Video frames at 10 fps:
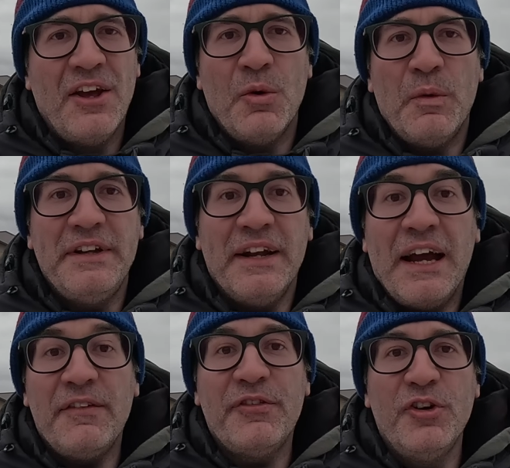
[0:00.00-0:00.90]
we didn't
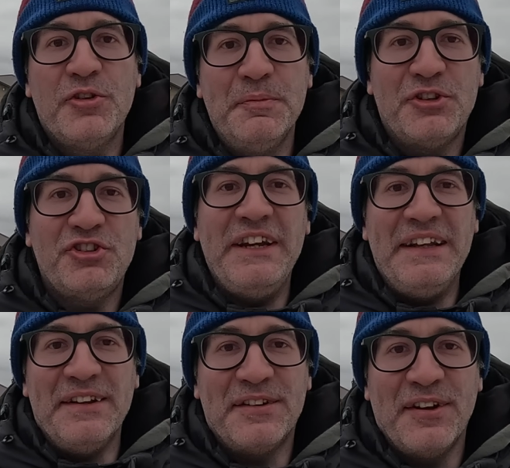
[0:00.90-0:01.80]
have those
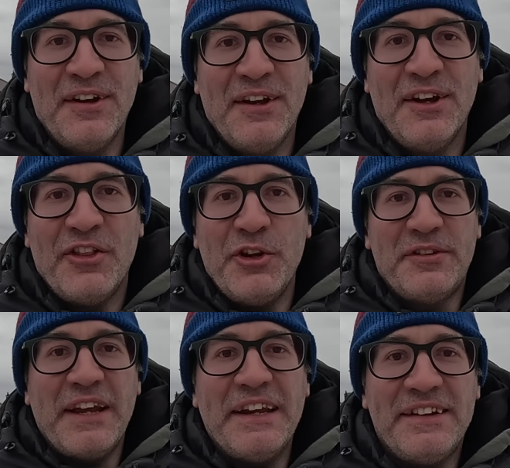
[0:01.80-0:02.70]
machines that you
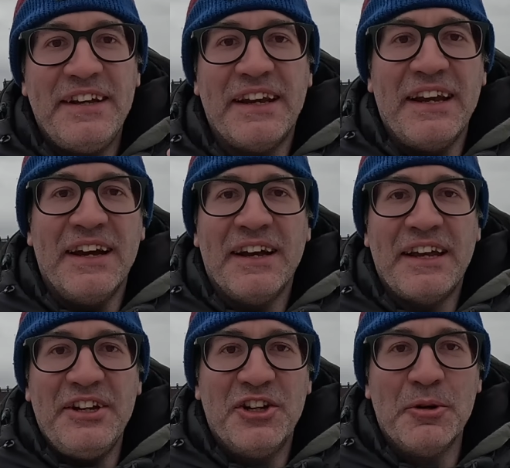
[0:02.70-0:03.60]
would take a ticket and
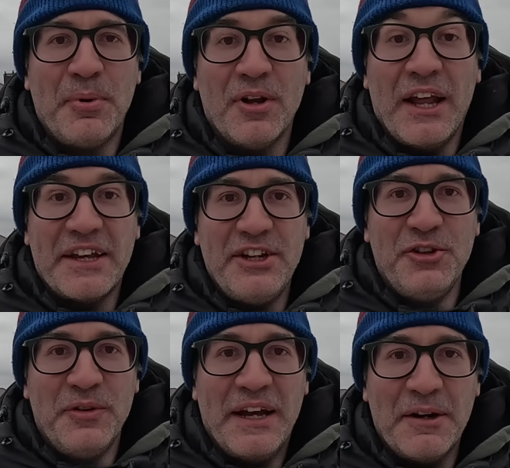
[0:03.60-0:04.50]
get your number like you
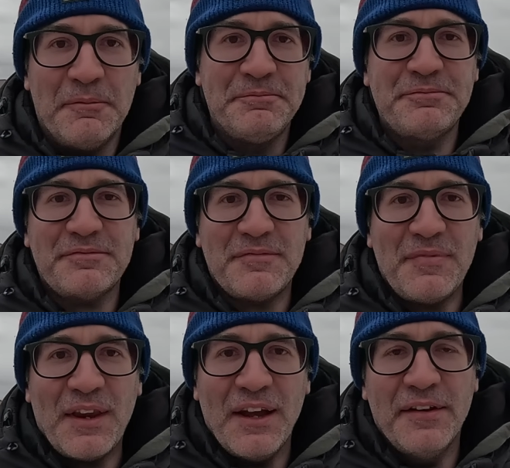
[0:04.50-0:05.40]
do now.
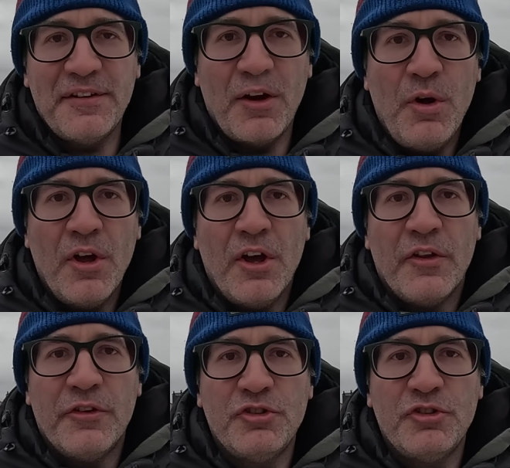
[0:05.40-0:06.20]
And so there would